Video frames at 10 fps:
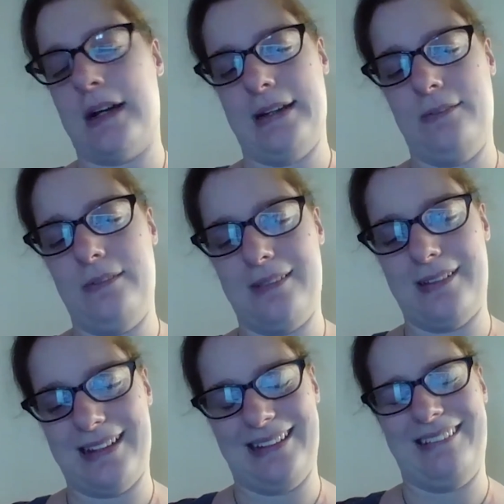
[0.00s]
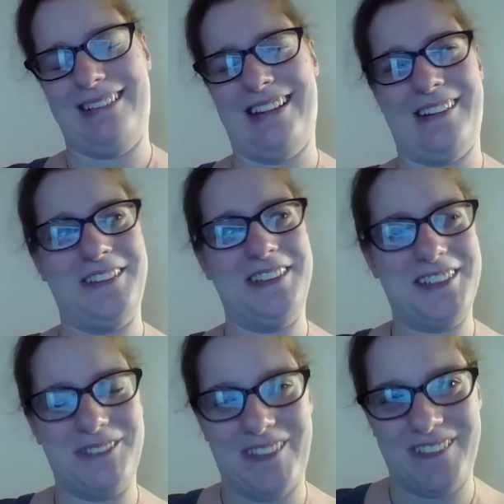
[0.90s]
I, I, yeah,
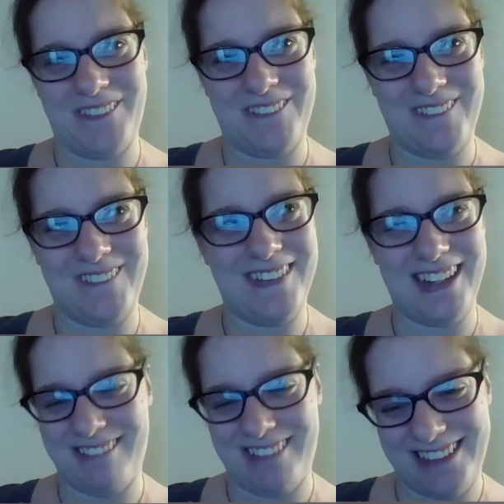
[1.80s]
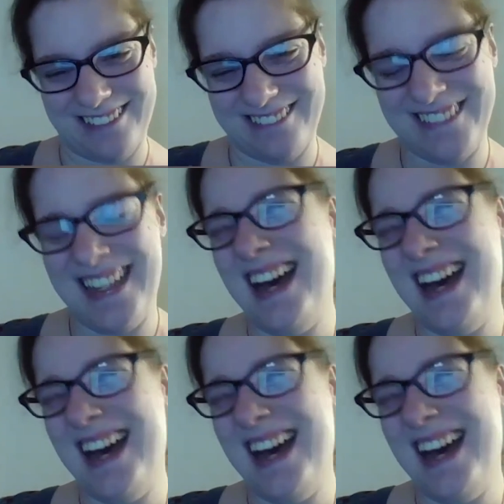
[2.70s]
she's wonderful. Hi, Rachel.